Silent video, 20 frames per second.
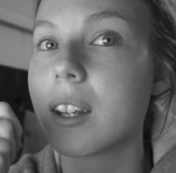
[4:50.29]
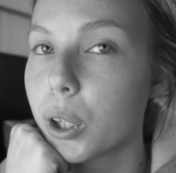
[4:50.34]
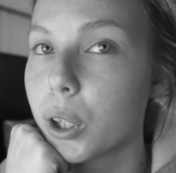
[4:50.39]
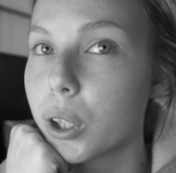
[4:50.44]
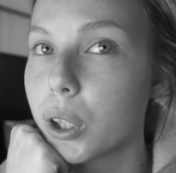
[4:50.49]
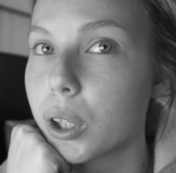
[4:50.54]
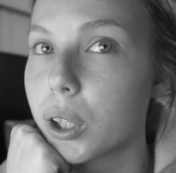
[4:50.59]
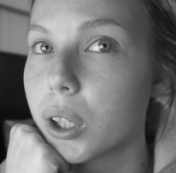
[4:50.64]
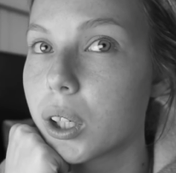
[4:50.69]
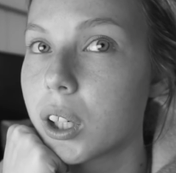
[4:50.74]

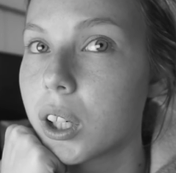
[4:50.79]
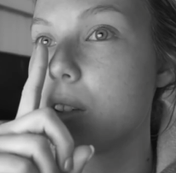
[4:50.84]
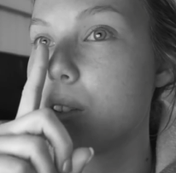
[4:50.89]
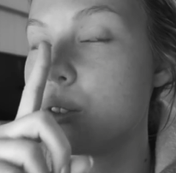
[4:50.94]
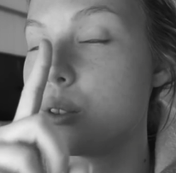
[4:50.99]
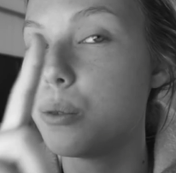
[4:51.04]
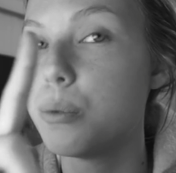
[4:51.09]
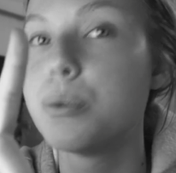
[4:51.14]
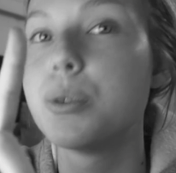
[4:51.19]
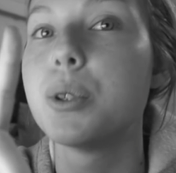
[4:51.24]
her
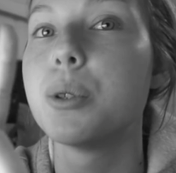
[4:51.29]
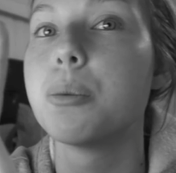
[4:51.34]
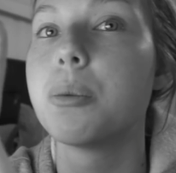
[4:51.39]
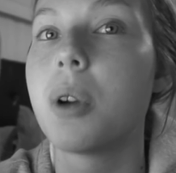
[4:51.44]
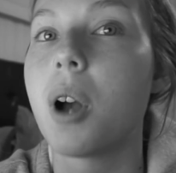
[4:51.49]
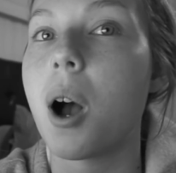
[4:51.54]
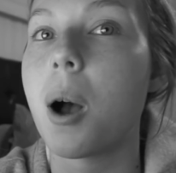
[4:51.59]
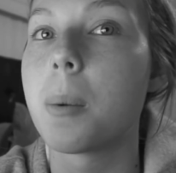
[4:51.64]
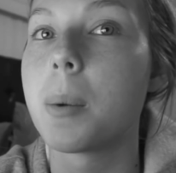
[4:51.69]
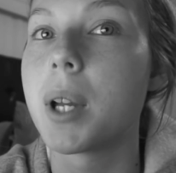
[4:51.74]
YouTube
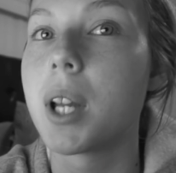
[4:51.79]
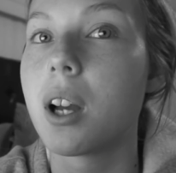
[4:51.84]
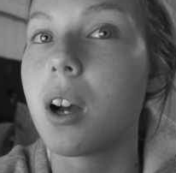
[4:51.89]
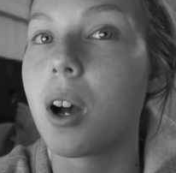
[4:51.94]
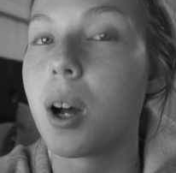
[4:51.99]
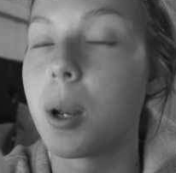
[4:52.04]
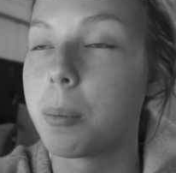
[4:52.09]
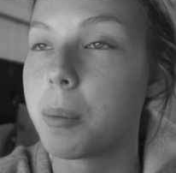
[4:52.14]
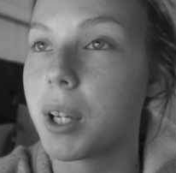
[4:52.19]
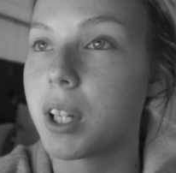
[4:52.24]
comment
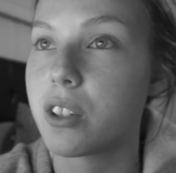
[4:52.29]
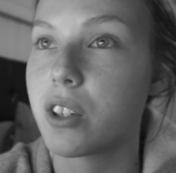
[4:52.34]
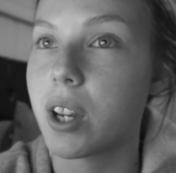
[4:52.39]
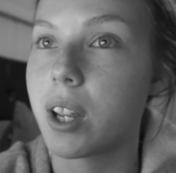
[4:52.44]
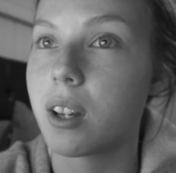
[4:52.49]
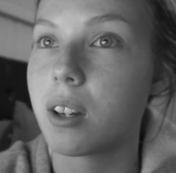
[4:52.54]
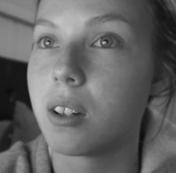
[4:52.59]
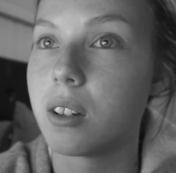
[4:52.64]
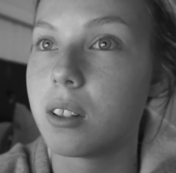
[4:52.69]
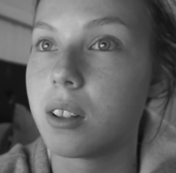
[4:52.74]
on my
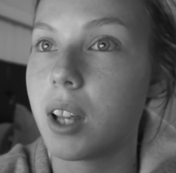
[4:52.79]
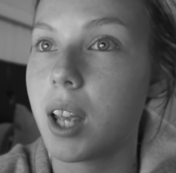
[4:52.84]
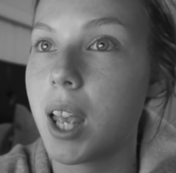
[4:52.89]
channel